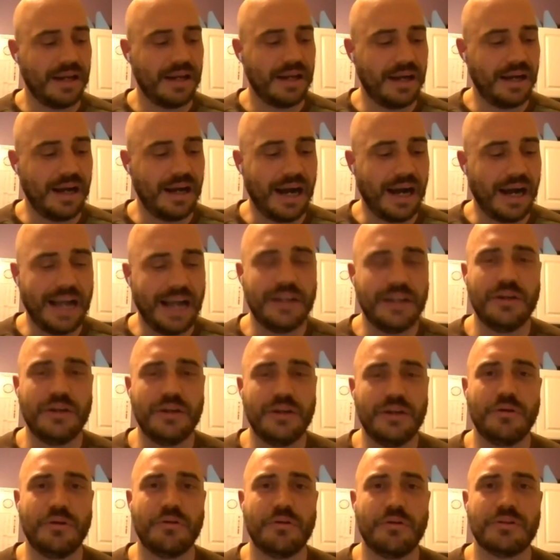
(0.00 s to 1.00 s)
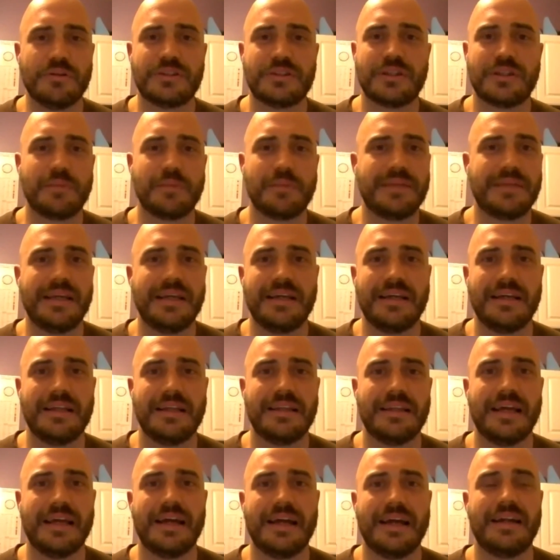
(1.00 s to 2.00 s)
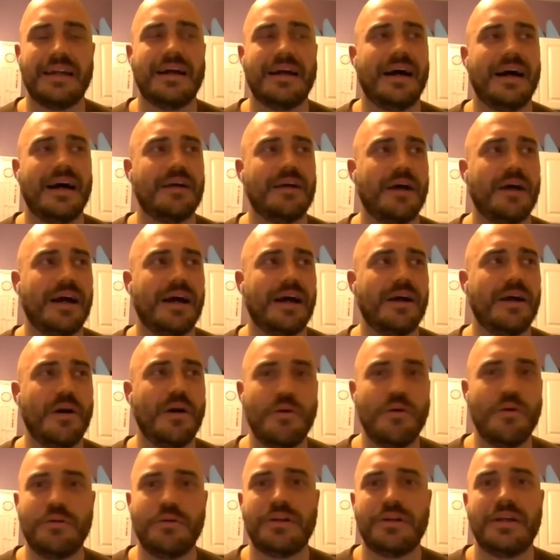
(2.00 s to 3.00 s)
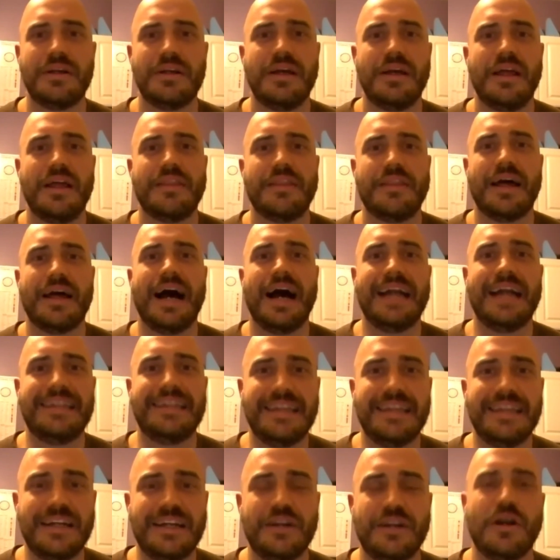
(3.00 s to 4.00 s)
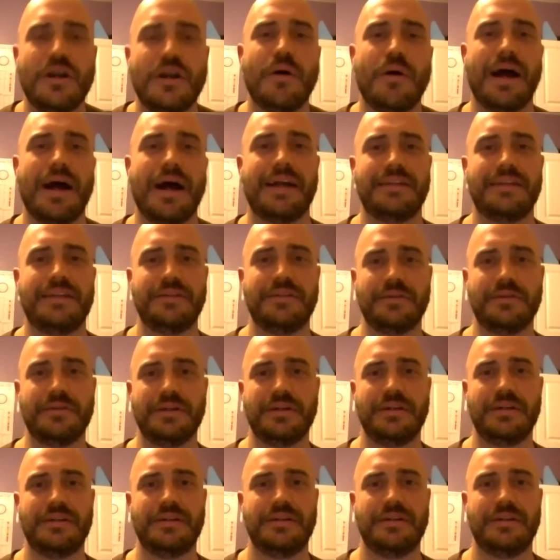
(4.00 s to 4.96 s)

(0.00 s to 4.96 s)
I knew something that I, I owned that I didn't know how to do it.